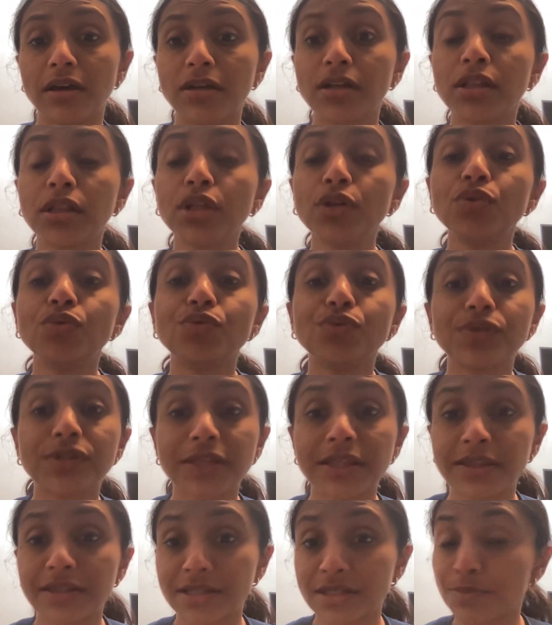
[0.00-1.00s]
clues
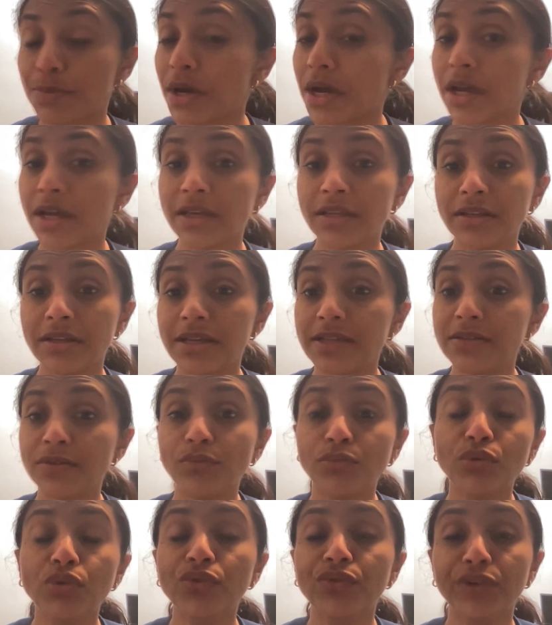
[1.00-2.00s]
that the spine isn't
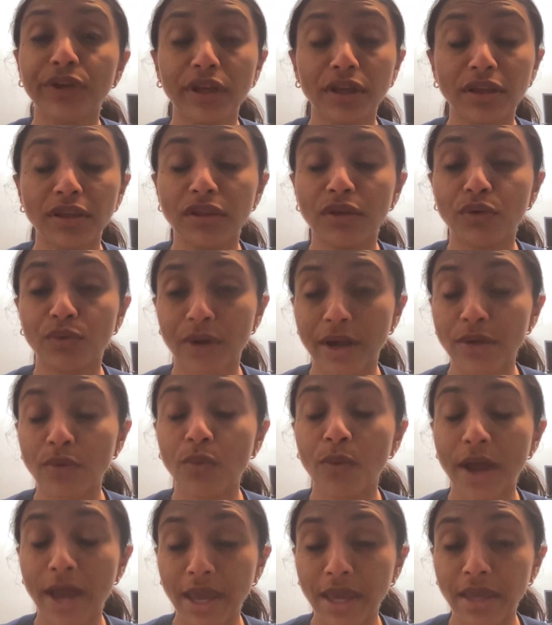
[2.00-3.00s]
moving in the right
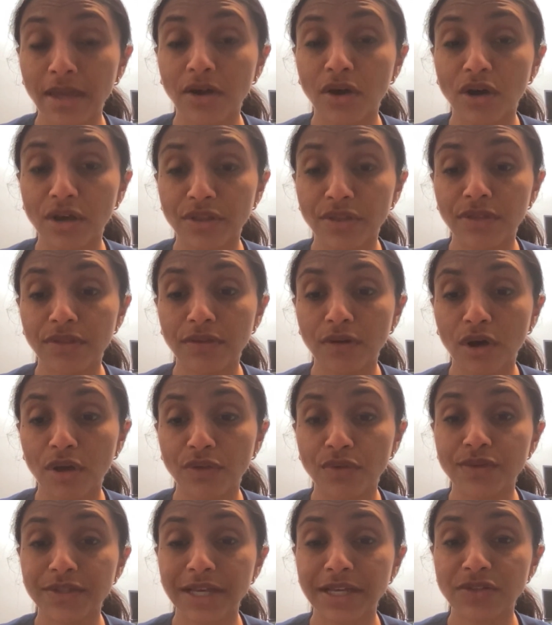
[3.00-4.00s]
way on
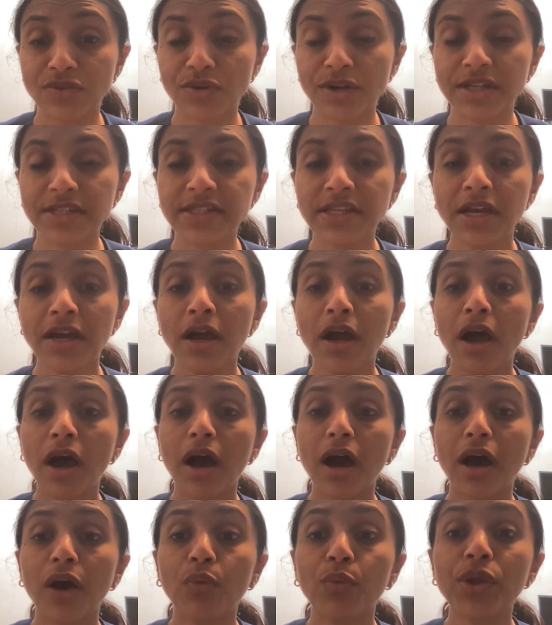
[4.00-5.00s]
those x-rays.
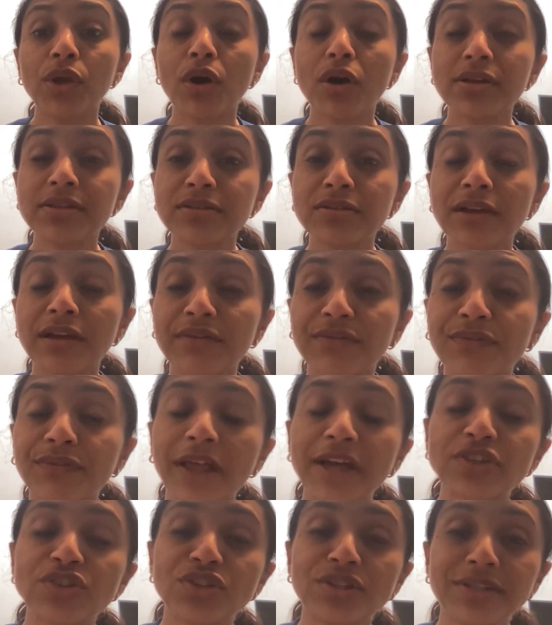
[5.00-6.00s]
We also get
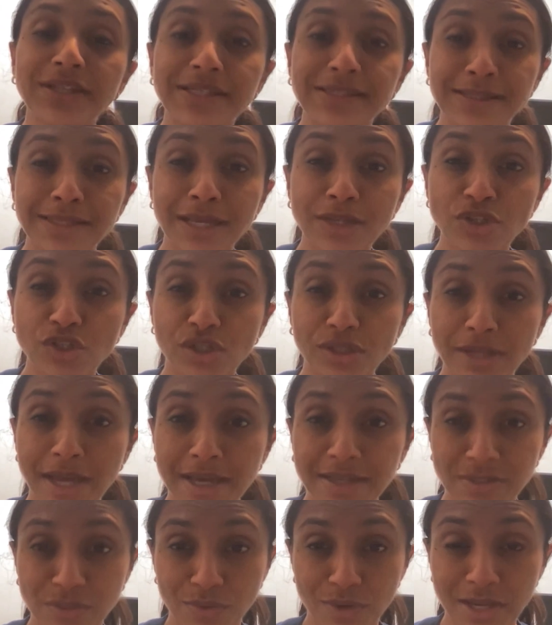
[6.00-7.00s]
flexion extension
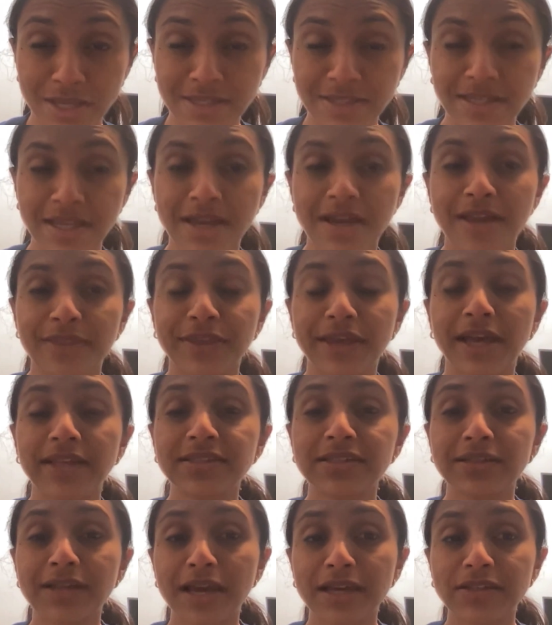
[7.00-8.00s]
x-rays. That's
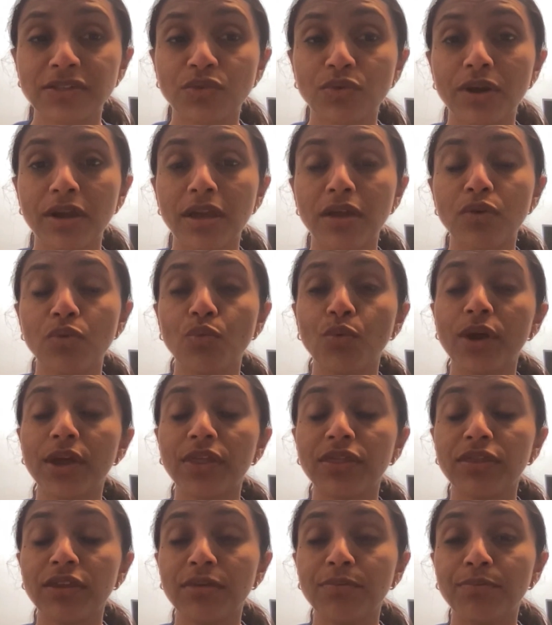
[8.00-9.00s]
an x-ray
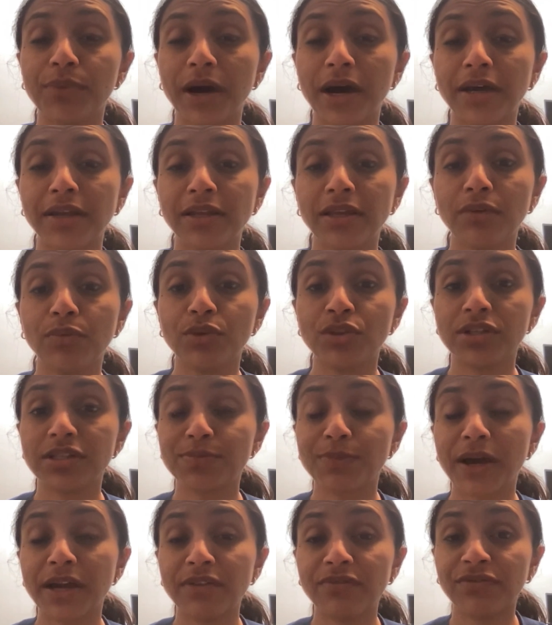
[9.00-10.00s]
with the body, with the
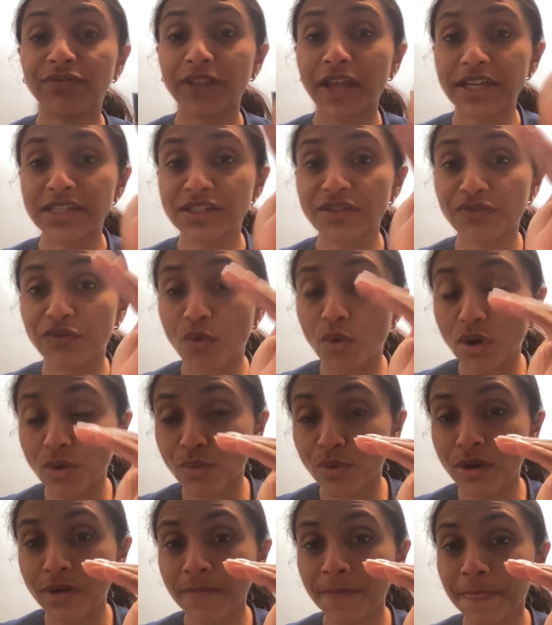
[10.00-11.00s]
spine flexed
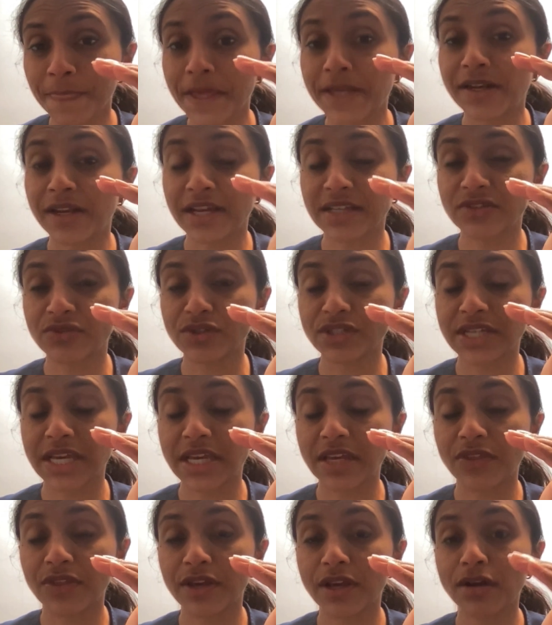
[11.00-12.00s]
forward and an x-ray
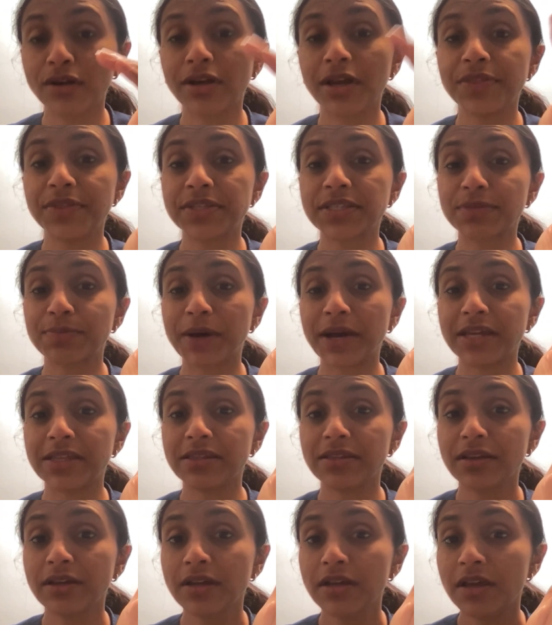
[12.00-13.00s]
taken there, and the
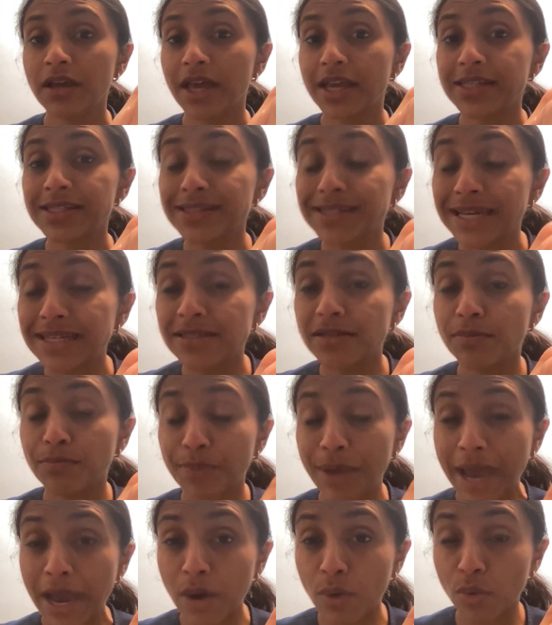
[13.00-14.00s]
spine extended
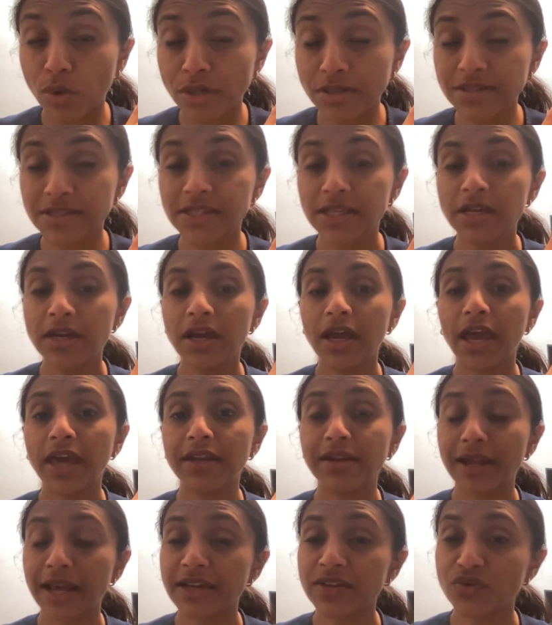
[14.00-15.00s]
backwards and
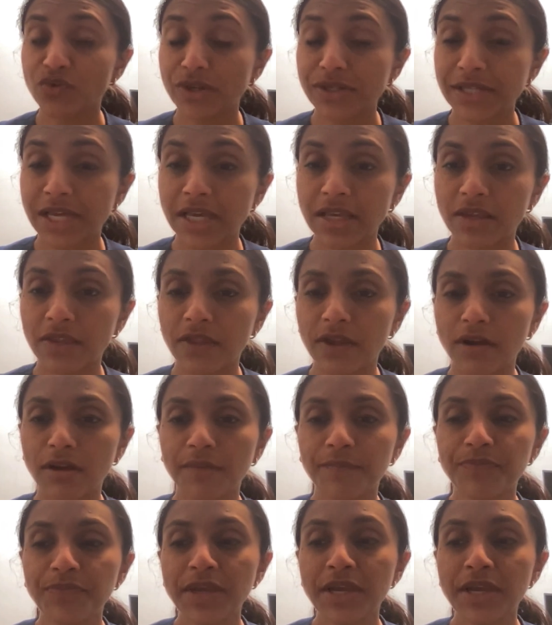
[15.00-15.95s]
an x-ray taken there.